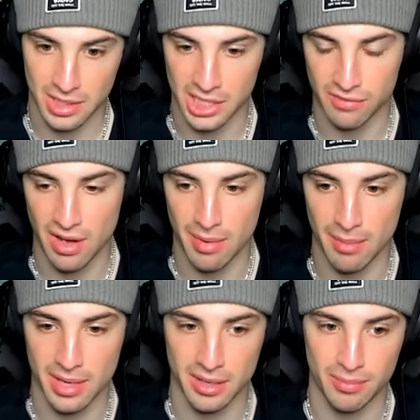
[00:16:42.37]
That's fine by
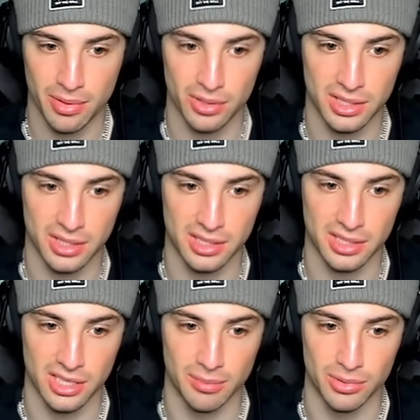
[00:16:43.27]
me. Photosynthesis is
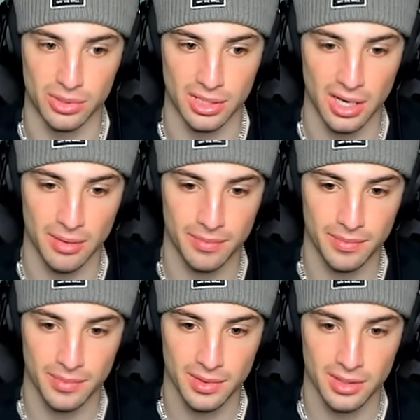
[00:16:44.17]
gonna boost it up.
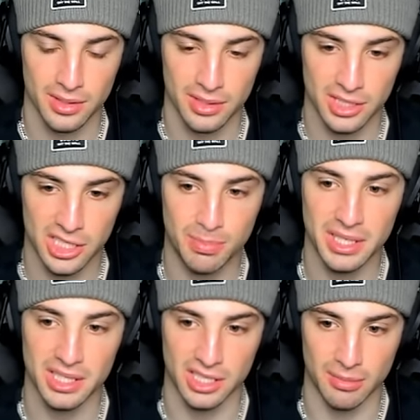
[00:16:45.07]

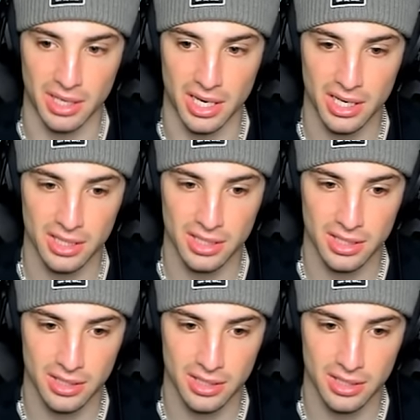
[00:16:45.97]
Speed is gonna be heightened.